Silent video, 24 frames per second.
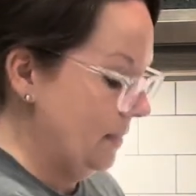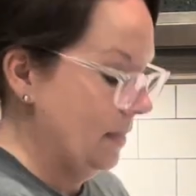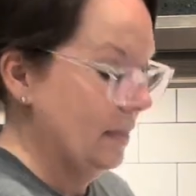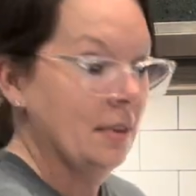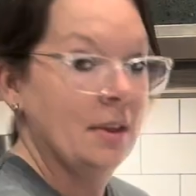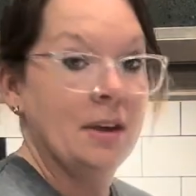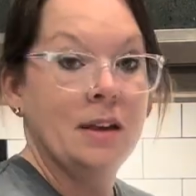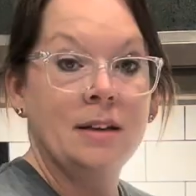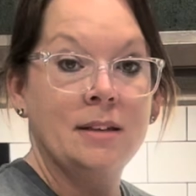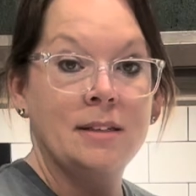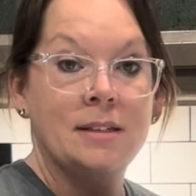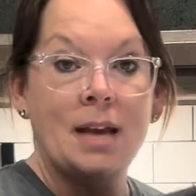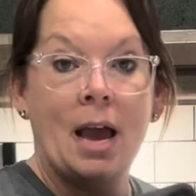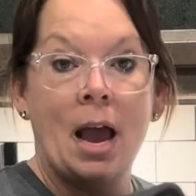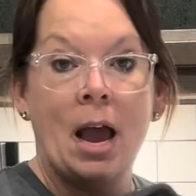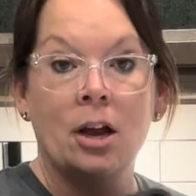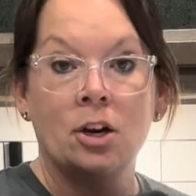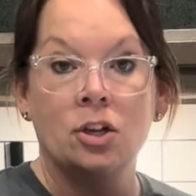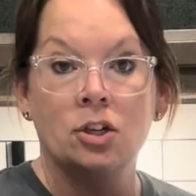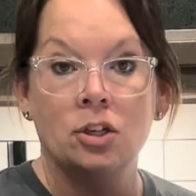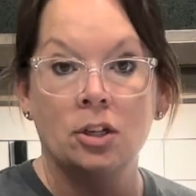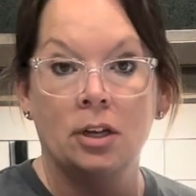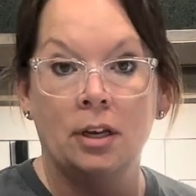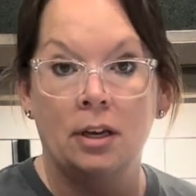is
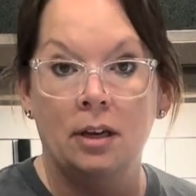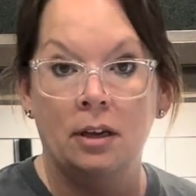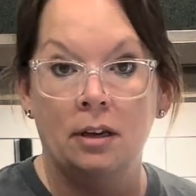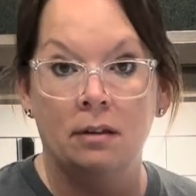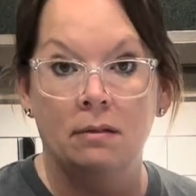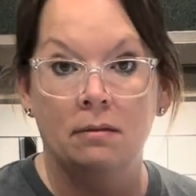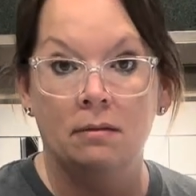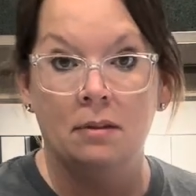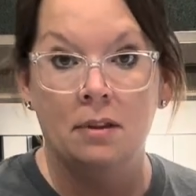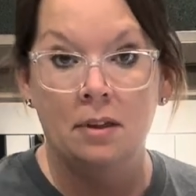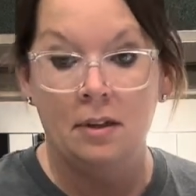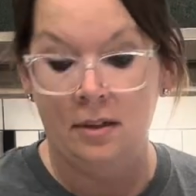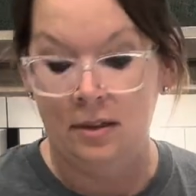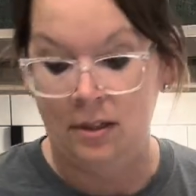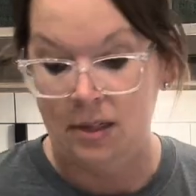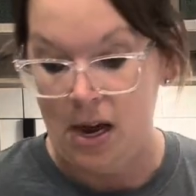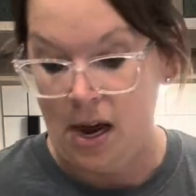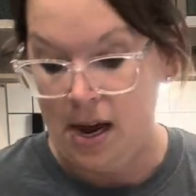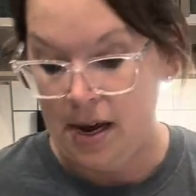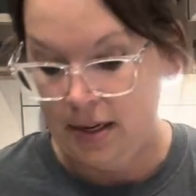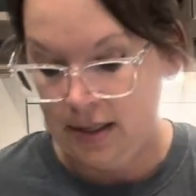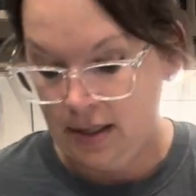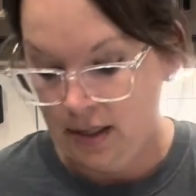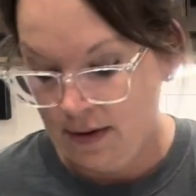actually the
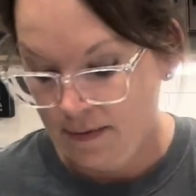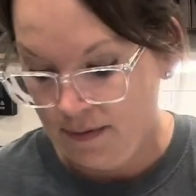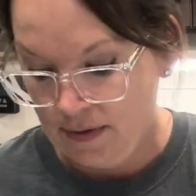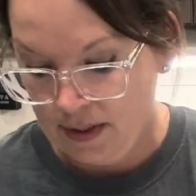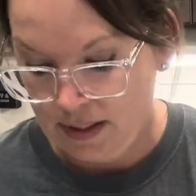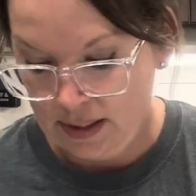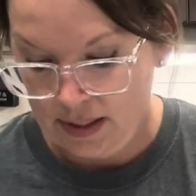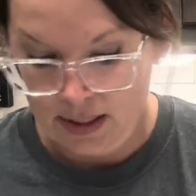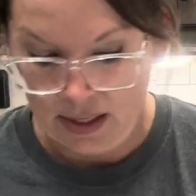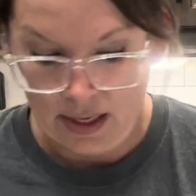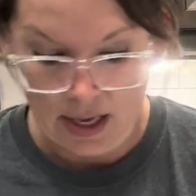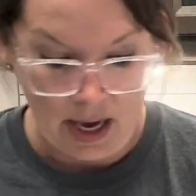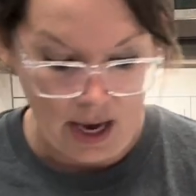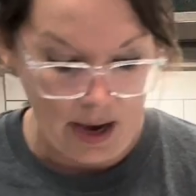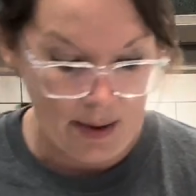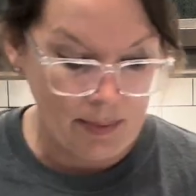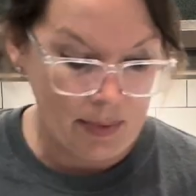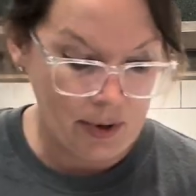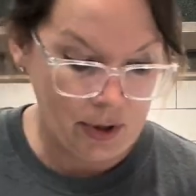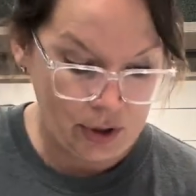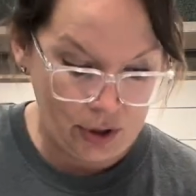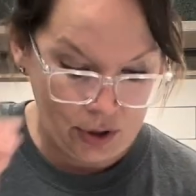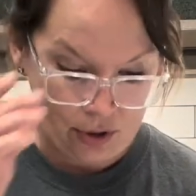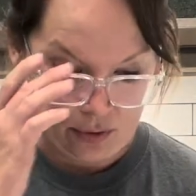size that fits the
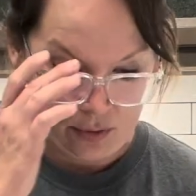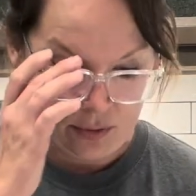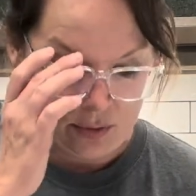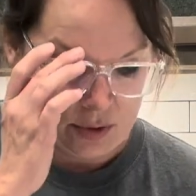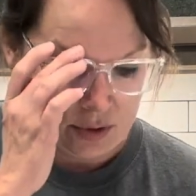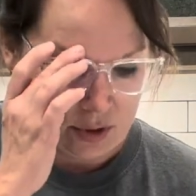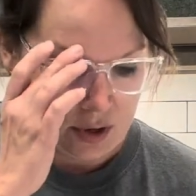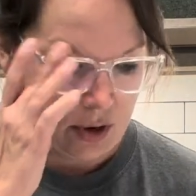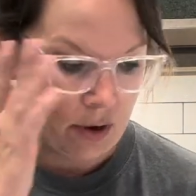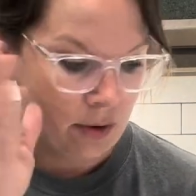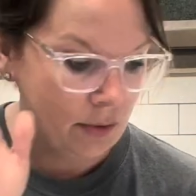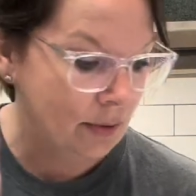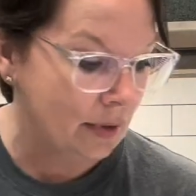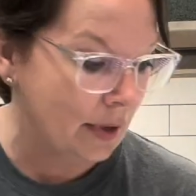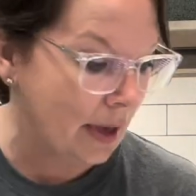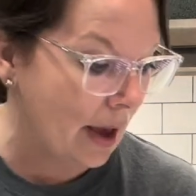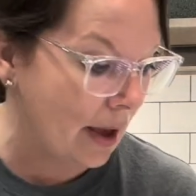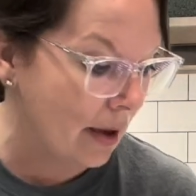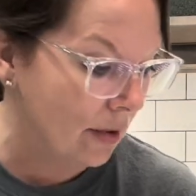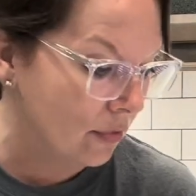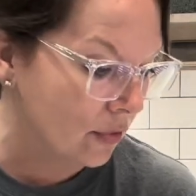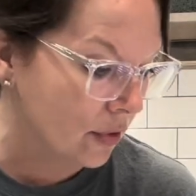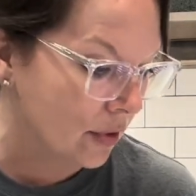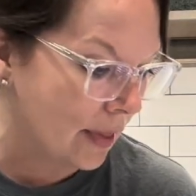camper too, so yay
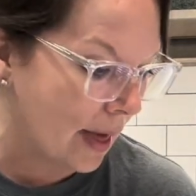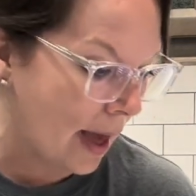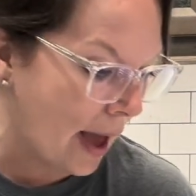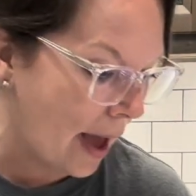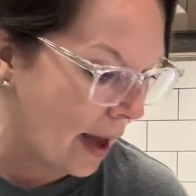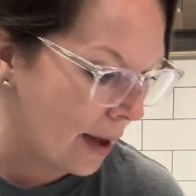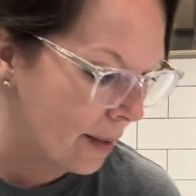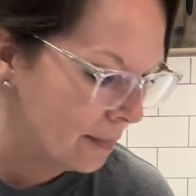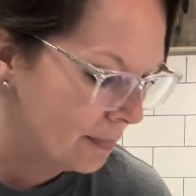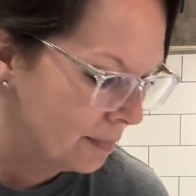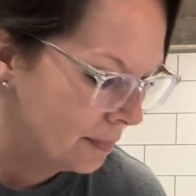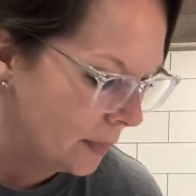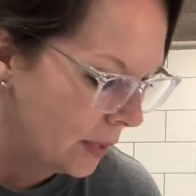for that.